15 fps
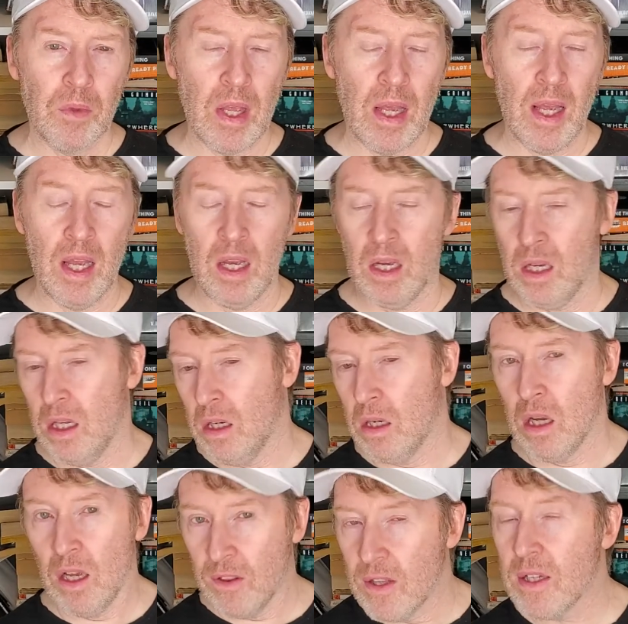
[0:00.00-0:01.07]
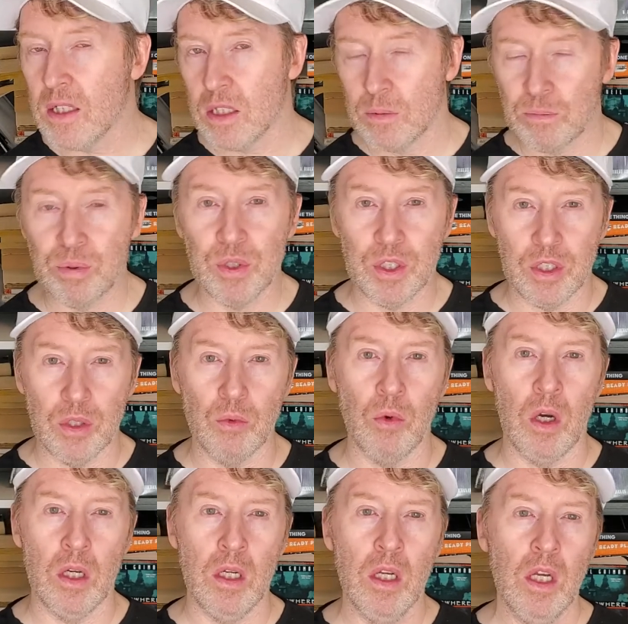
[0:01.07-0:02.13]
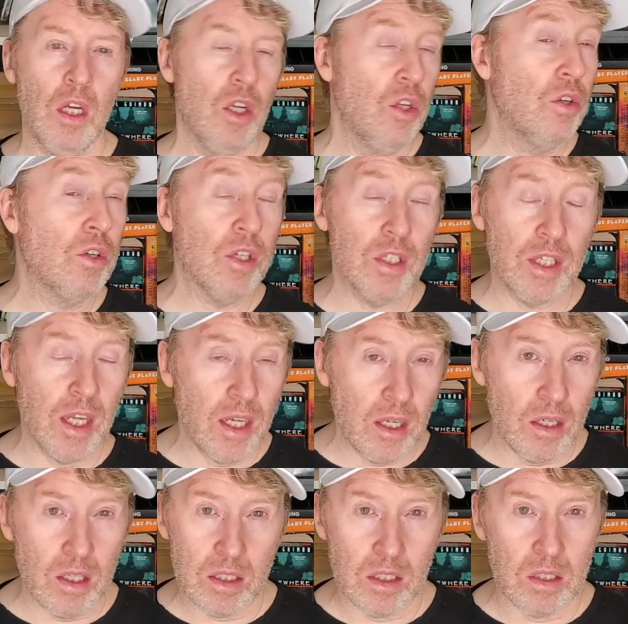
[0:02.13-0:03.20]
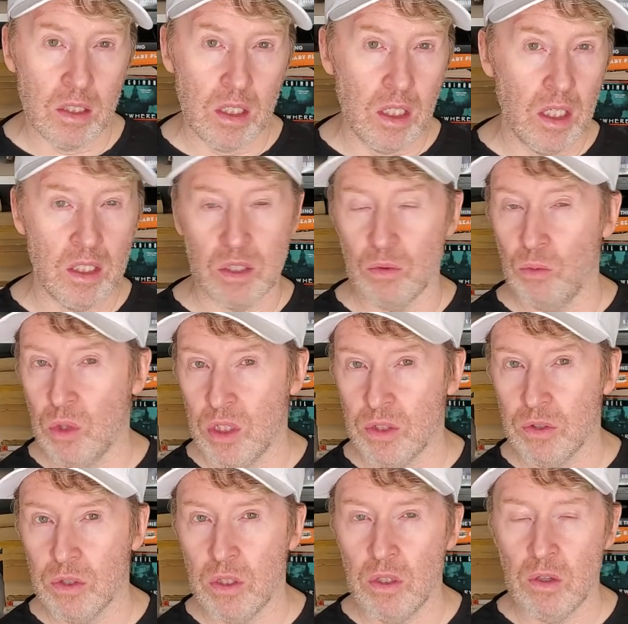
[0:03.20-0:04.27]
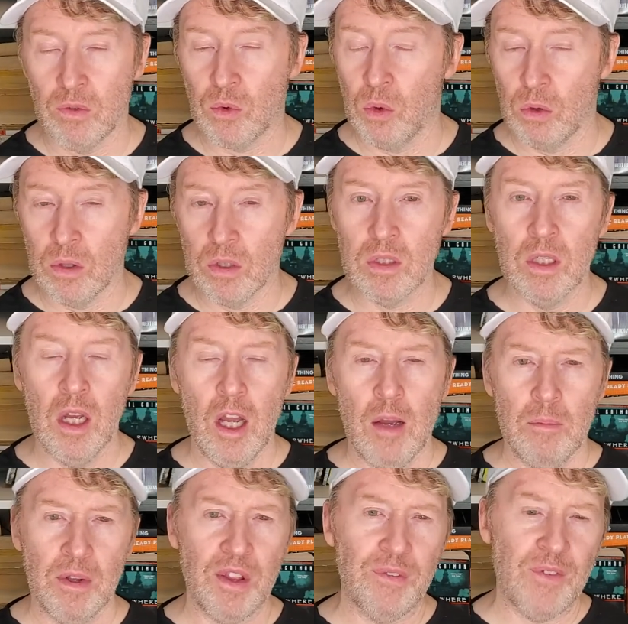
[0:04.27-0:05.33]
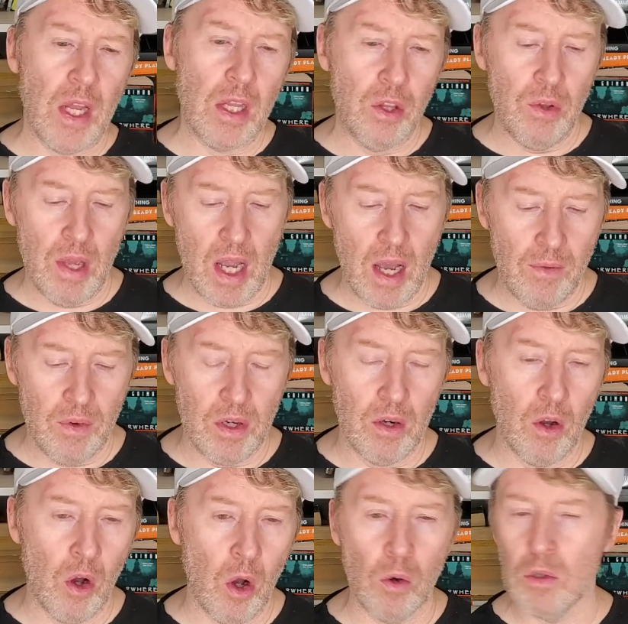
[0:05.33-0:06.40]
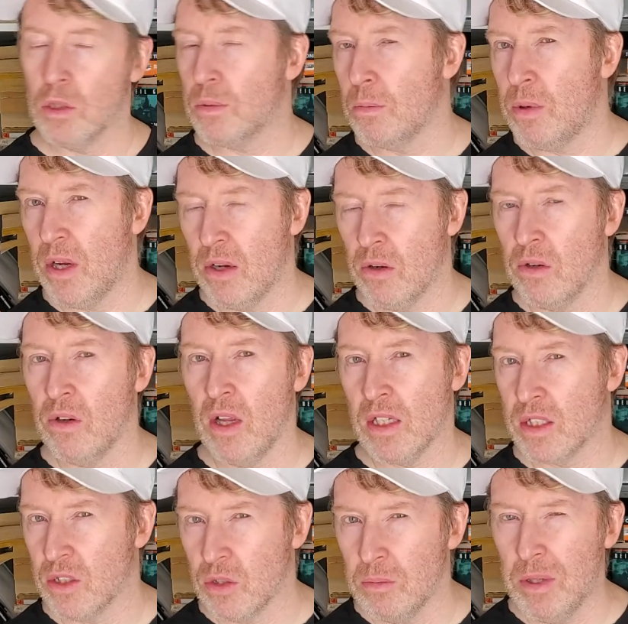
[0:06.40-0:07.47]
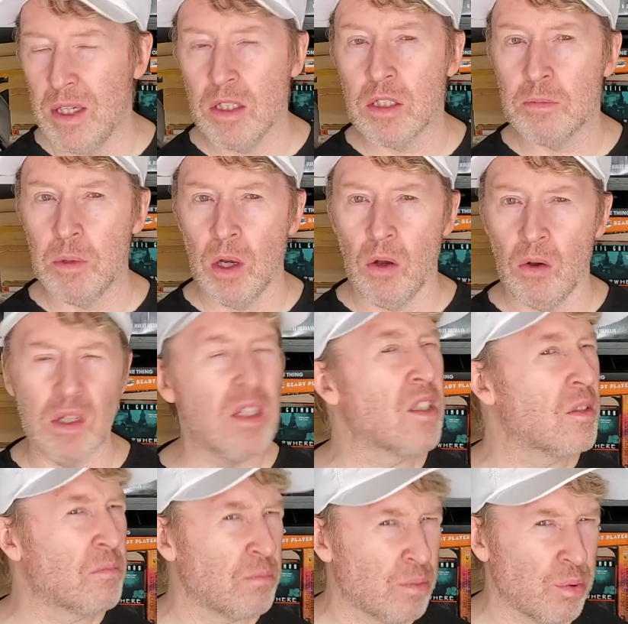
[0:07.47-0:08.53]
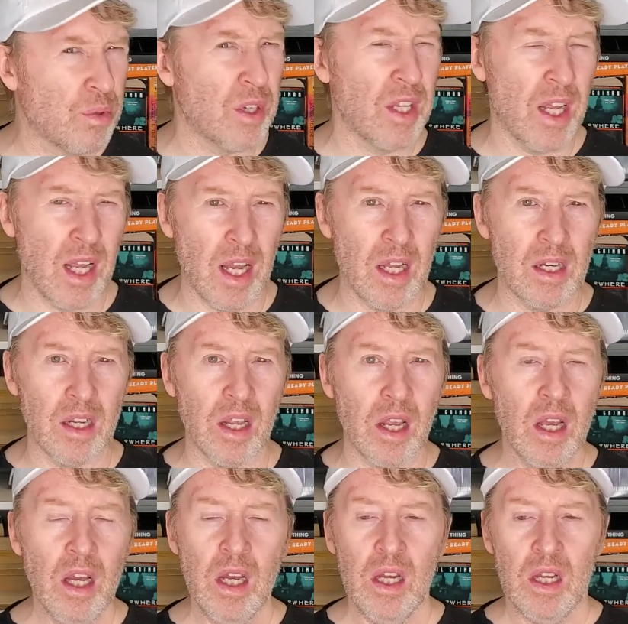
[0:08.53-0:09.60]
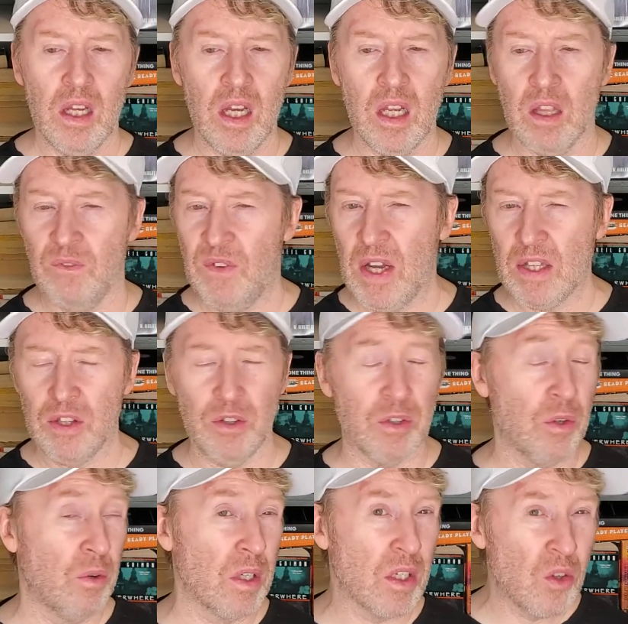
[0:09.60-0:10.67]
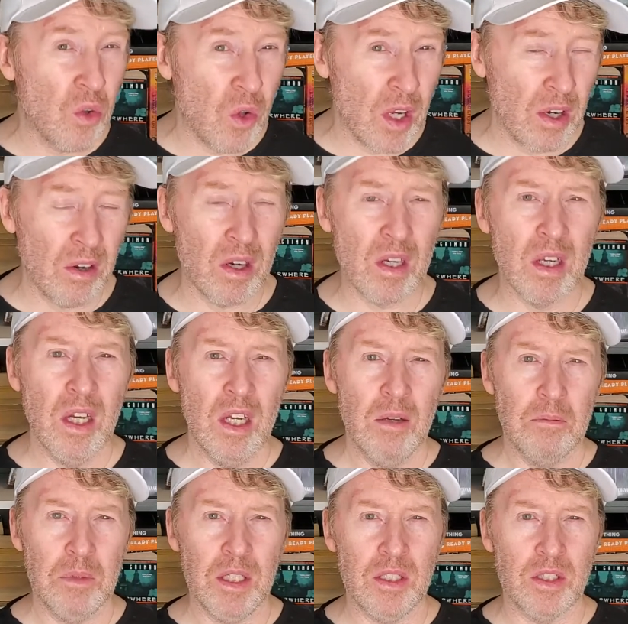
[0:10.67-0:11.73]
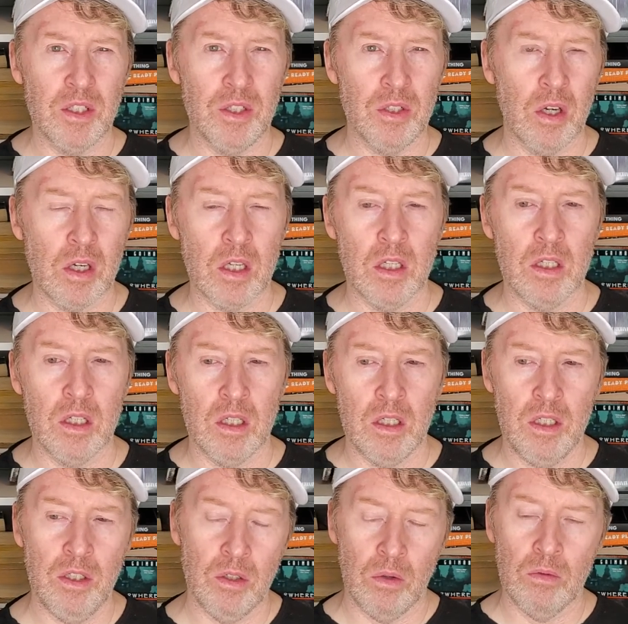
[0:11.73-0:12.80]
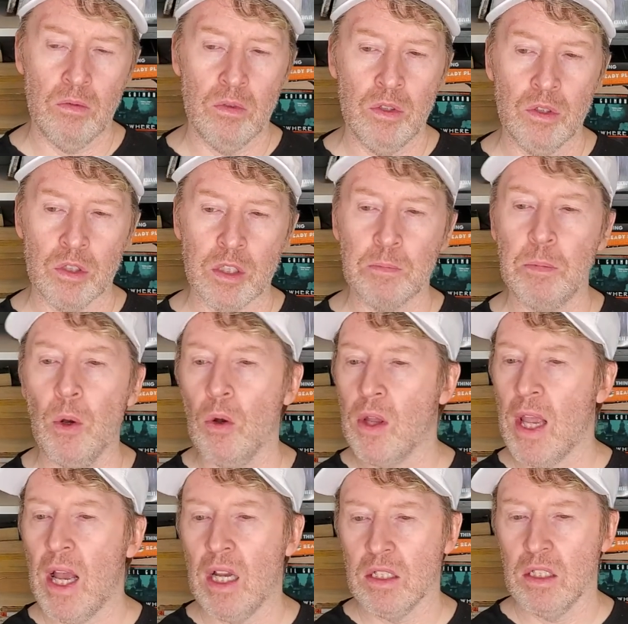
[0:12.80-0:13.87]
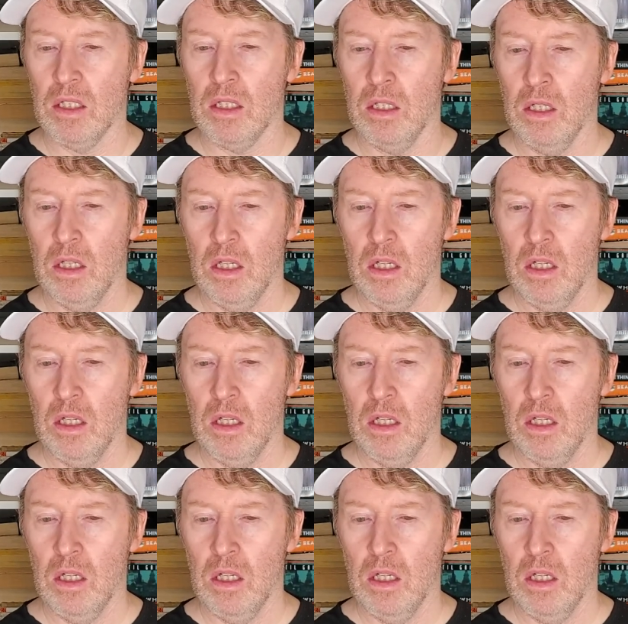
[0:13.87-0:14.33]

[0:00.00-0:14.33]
and I think it's a pretty good one. You could take it as a wizard, of course, but the fact that you have it always prepared as a domain spell is pretty handy. And the fact that you're going cleric means that you're not gonna, you know, your spell casting